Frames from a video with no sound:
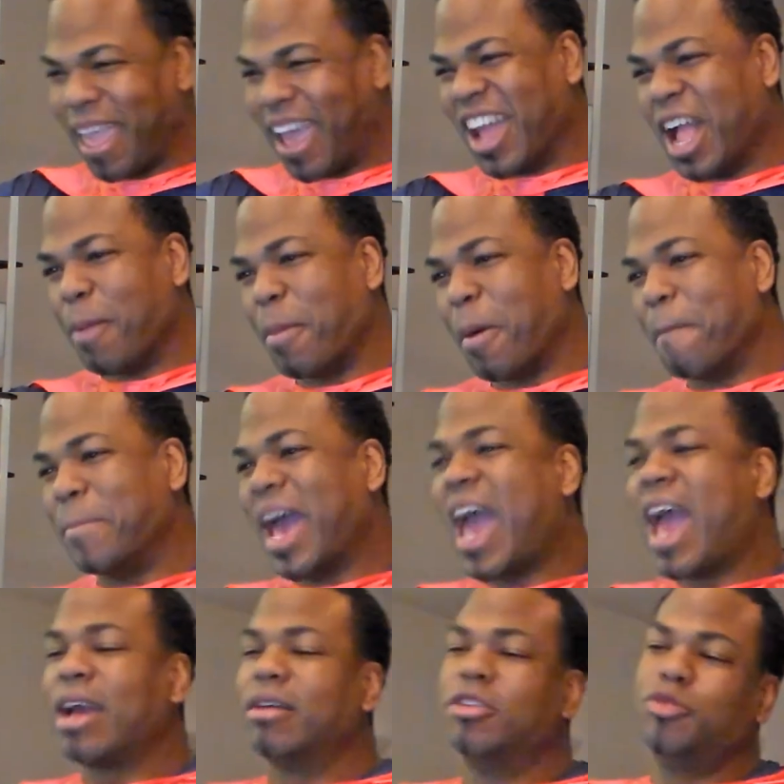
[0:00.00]
and I'm
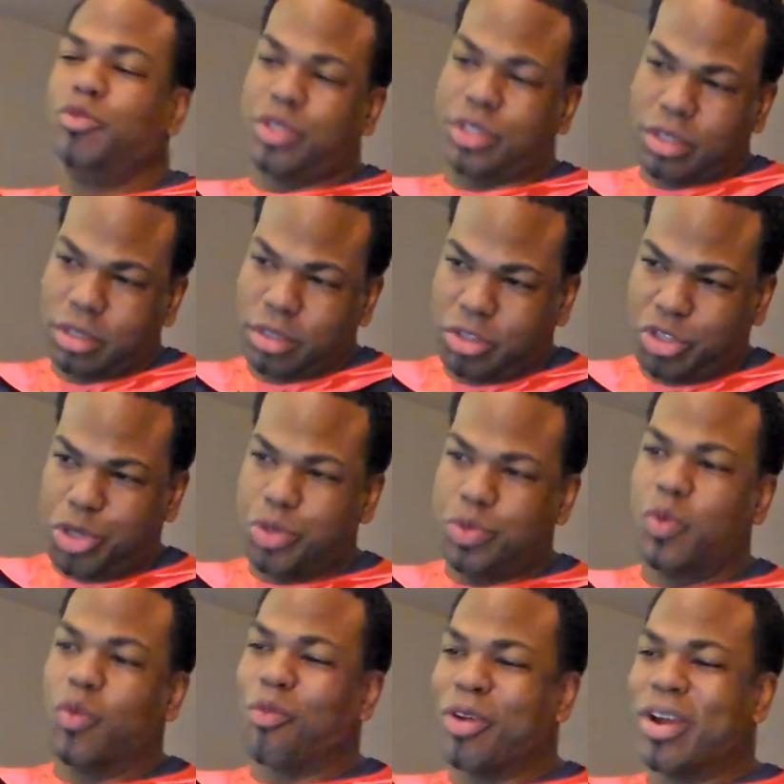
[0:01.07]
about
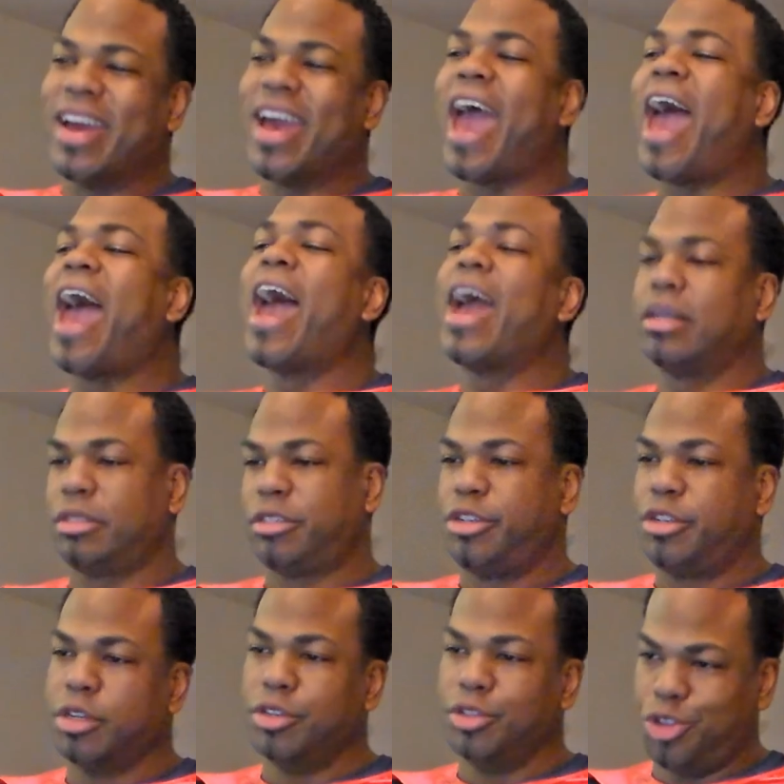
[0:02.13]
to
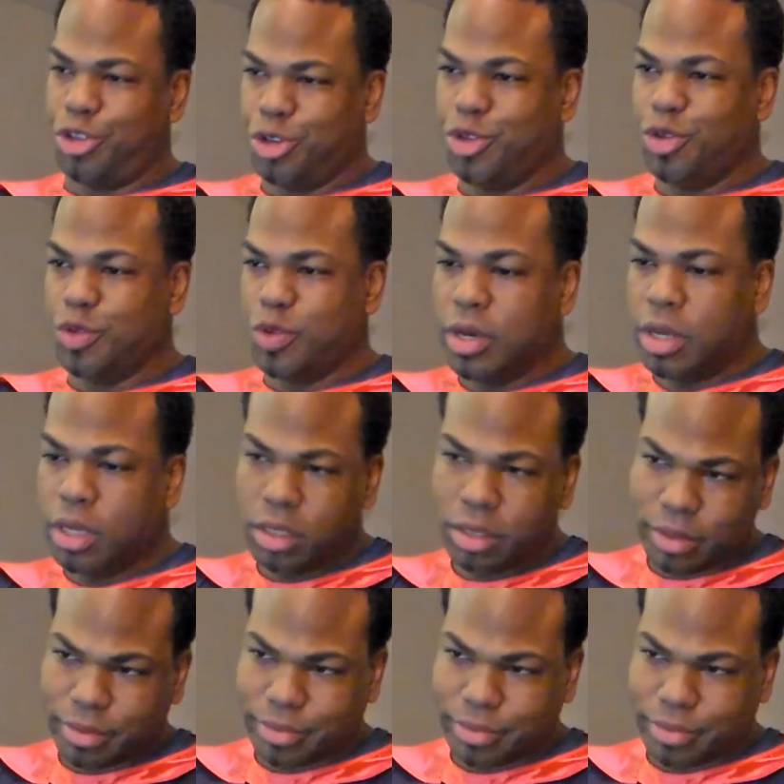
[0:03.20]
react to